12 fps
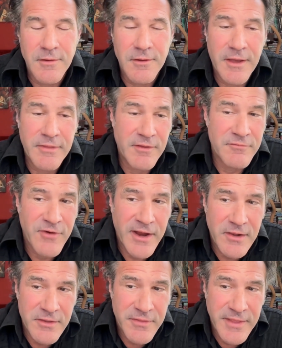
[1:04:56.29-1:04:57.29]
And then
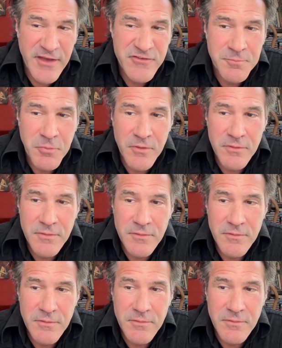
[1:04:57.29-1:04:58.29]
finally, the expert,
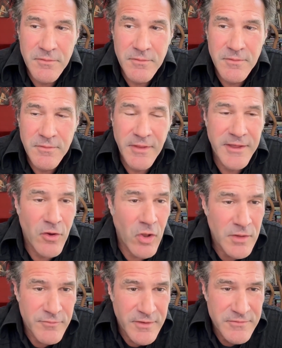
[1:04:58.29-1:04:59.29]
like all
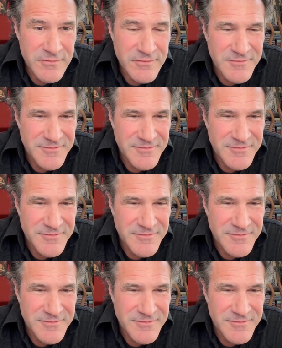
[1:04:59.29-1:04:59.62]
of us,